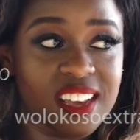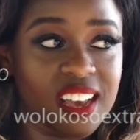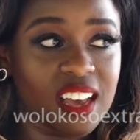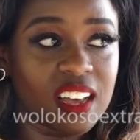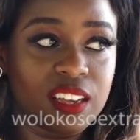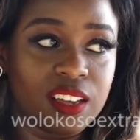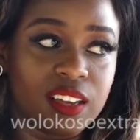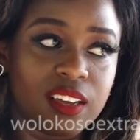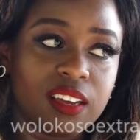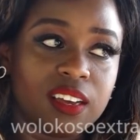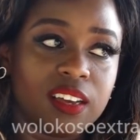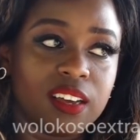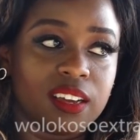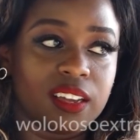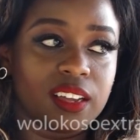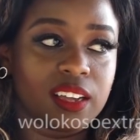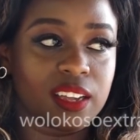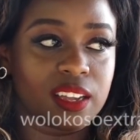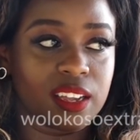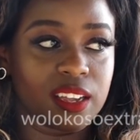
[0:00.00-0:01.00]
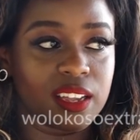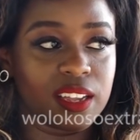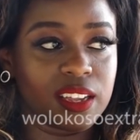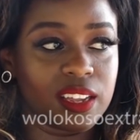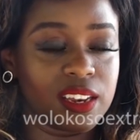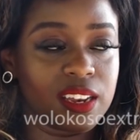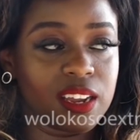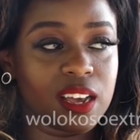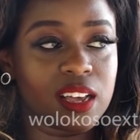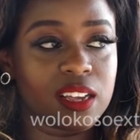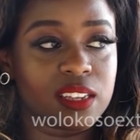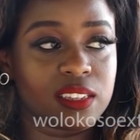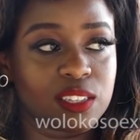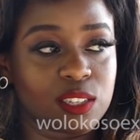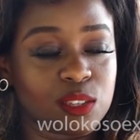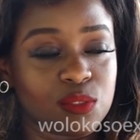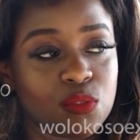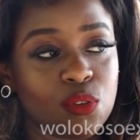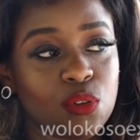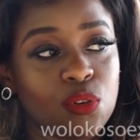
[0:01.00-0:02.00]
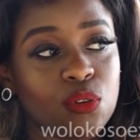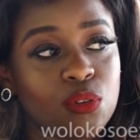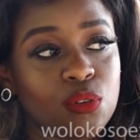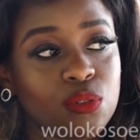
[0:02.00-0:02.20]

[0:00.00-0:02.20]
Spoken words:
year in civil